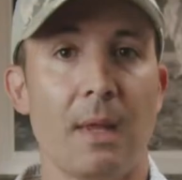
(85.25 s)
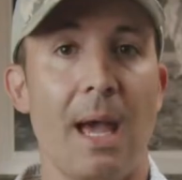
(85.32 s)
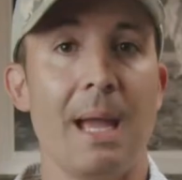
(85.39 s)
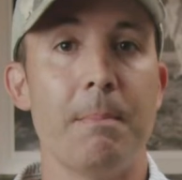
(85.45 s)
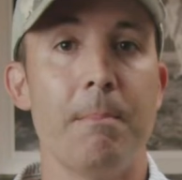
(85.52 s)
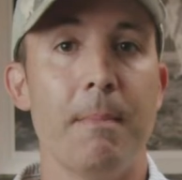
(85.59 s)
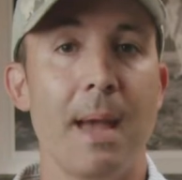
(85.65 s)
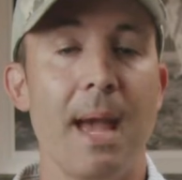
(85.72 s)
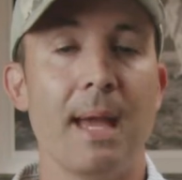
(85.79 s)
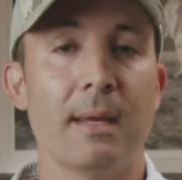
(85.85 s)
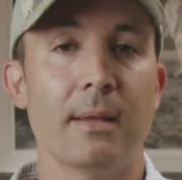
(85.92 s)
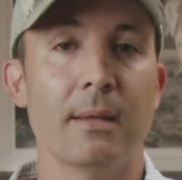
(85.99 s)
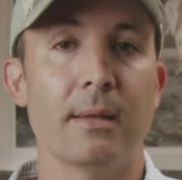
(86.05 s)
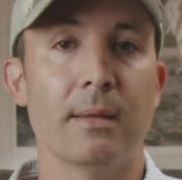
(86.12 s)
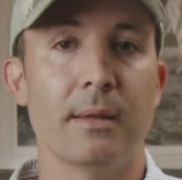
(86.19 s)
I
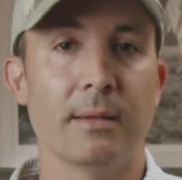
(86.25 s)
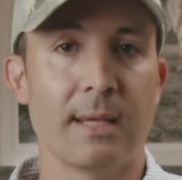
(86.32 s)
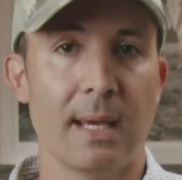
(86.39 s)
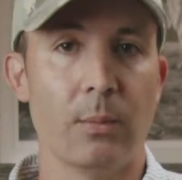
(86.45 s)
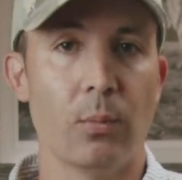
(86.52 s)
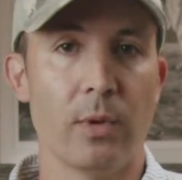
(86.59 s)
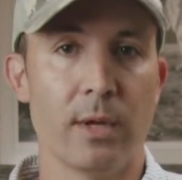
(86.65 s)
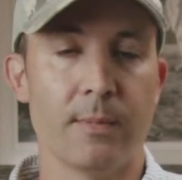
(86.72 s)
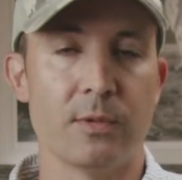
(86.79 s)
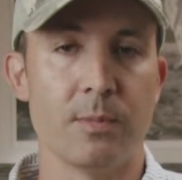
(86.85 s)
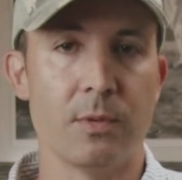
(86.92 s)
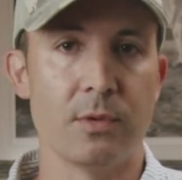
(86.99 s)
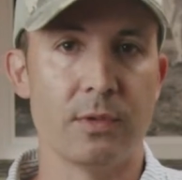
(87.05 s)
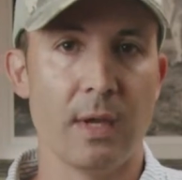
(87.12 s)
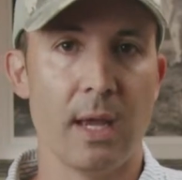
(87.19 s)
met the Ted Williams
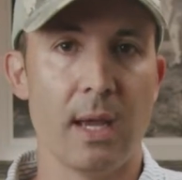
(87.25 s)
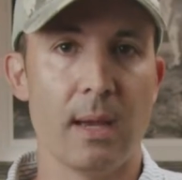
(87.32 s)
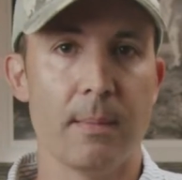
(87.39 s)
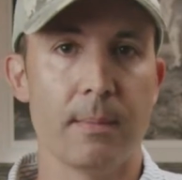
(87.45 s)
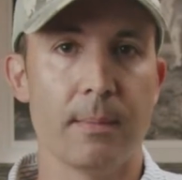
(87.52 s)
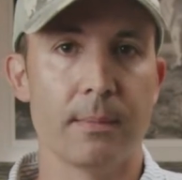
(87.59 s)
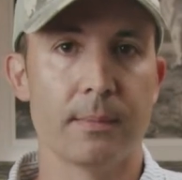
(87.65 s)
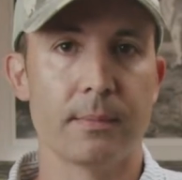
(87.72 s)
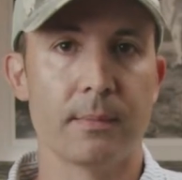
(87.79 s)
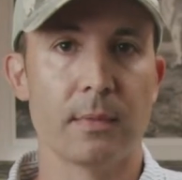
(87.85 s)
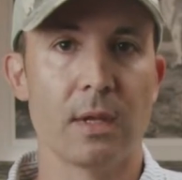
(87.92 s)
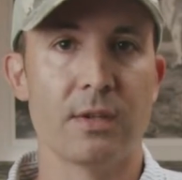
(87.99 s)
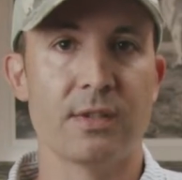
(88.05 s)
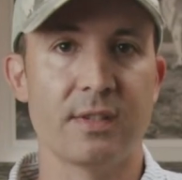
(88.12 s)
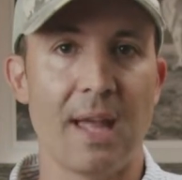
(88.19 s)
Museum
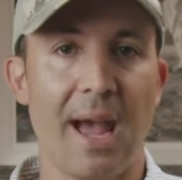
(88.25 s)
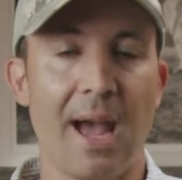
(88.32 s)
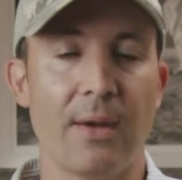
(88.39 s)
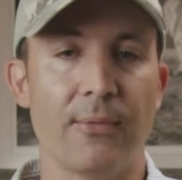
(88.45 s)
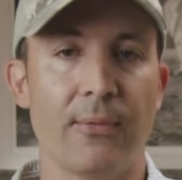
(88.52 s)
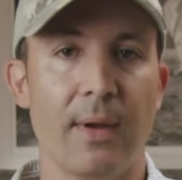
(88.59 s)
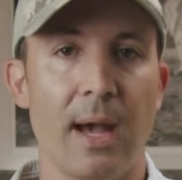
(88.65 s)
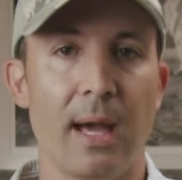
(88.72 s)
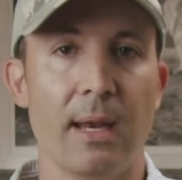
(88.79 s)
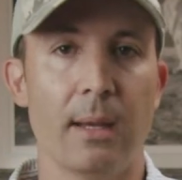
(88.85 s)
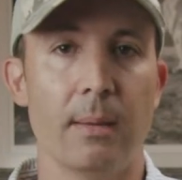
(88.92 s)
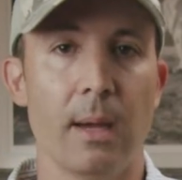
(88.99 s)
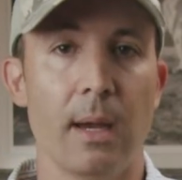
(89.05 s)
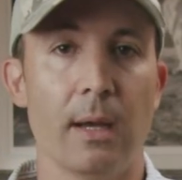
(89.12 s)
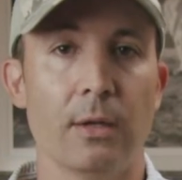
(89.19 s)
staff at
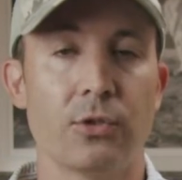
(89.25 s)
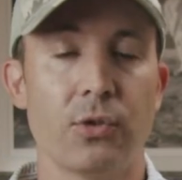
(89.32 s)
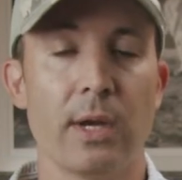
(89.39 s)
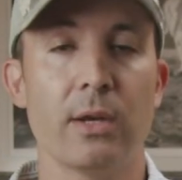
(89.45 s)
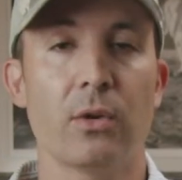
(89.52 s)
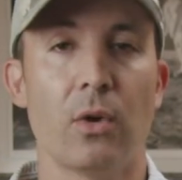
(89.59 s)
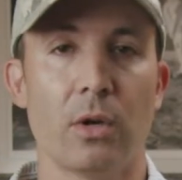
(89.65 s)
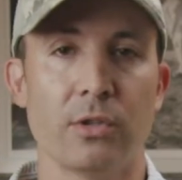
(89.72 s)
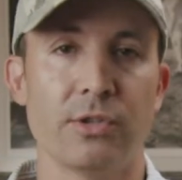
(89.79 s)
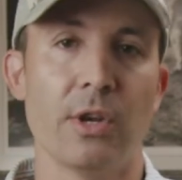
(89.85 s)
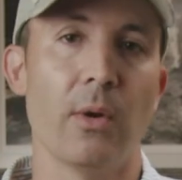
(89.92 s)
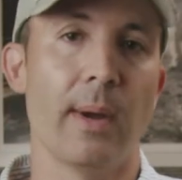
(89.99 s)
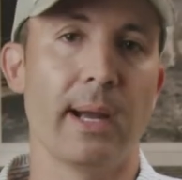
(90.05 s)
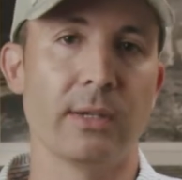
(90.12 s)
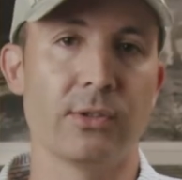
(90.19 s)
a trading card
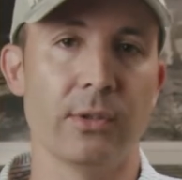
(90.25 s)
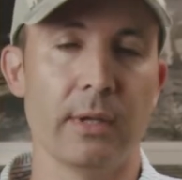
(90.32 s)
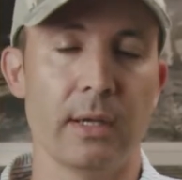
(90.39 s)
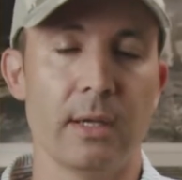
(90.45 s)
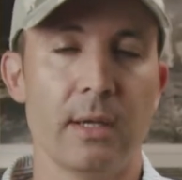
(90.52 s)
show, actually.